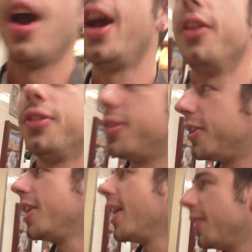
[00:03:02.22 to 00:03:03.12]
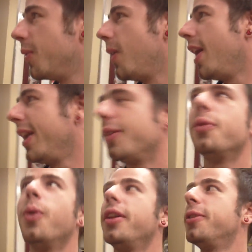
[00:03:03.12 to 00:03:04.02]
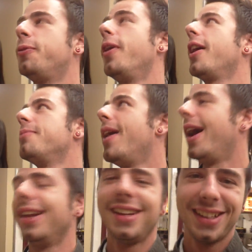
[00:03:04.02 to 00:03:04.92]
As you get in the way. What the fuck, man?